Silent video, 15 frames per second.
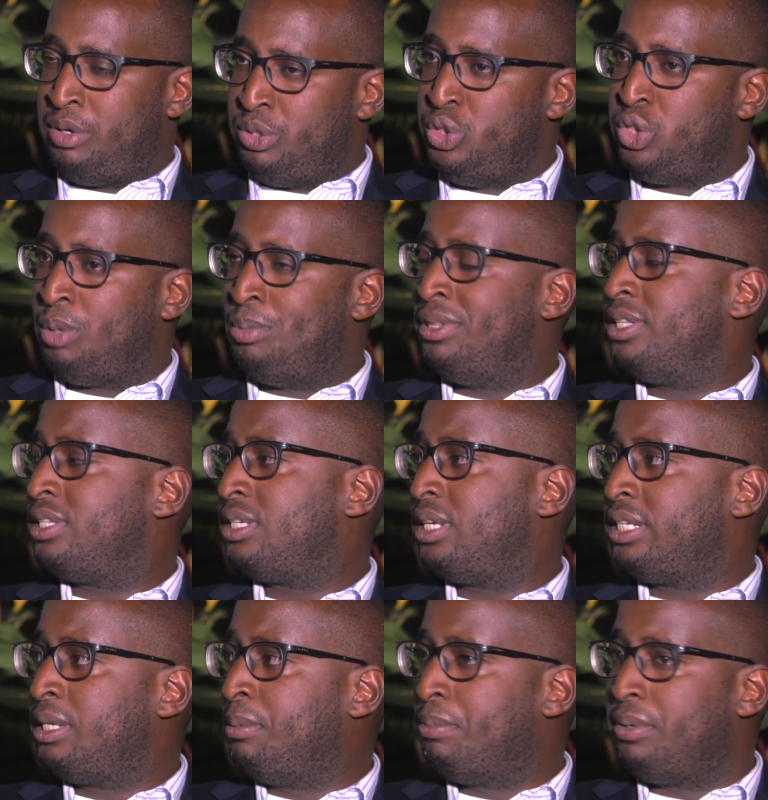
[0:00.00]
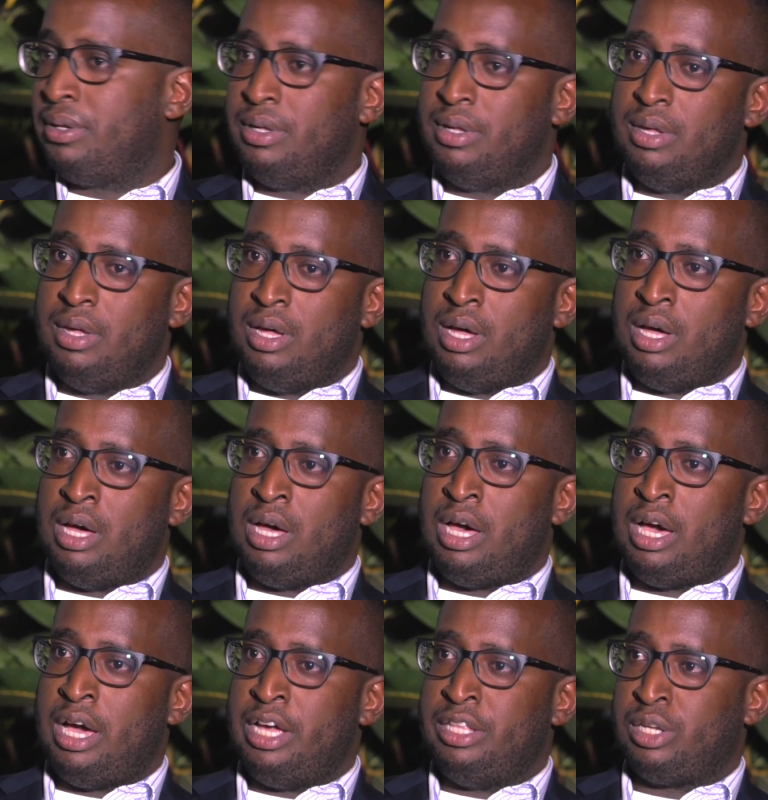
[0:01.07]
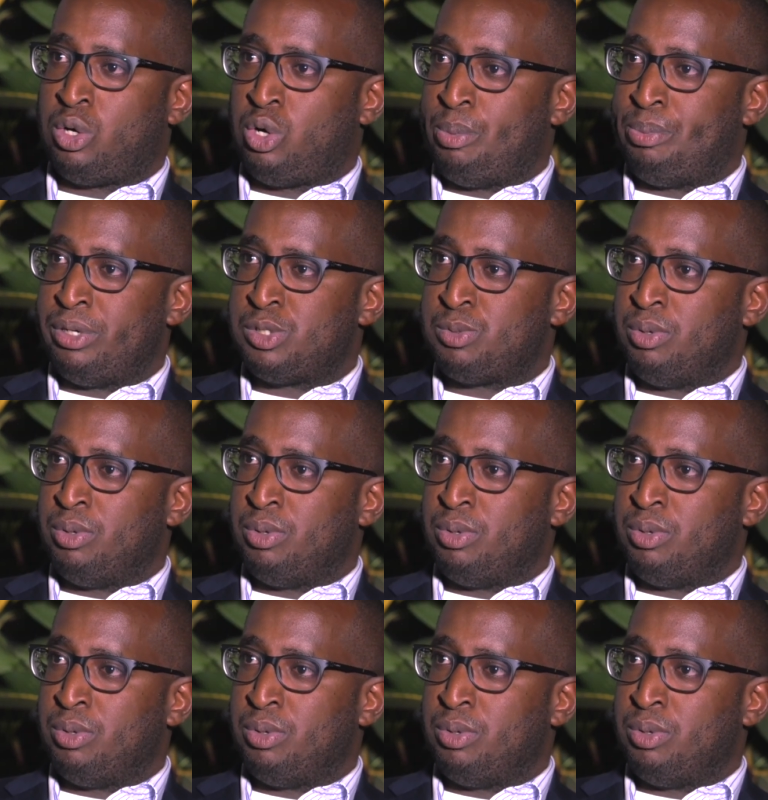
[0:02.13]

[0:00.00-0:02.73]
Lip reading: good job in the setup and the corporate